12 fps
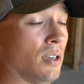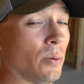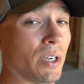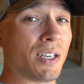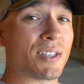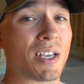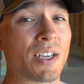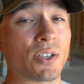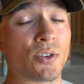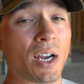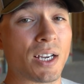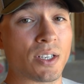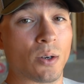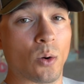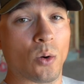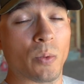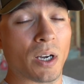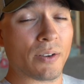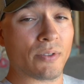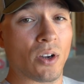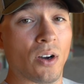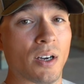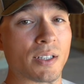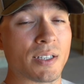When I designed the garage at home, I've
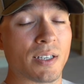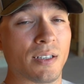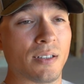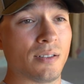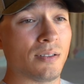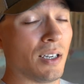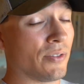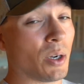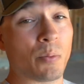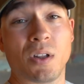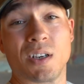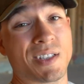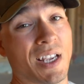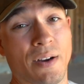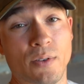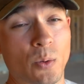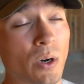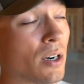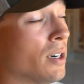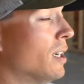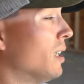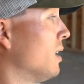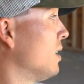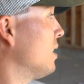got plugs everywhere,
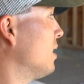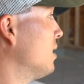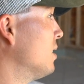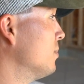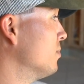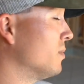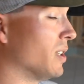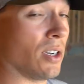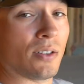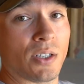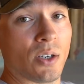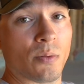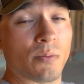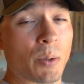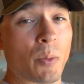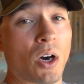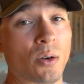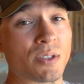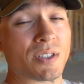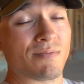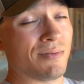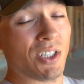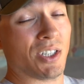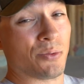and you know, my motto is
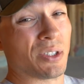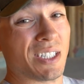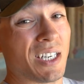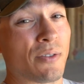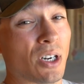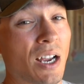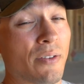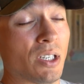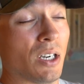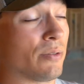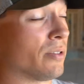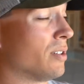you can really never have enough.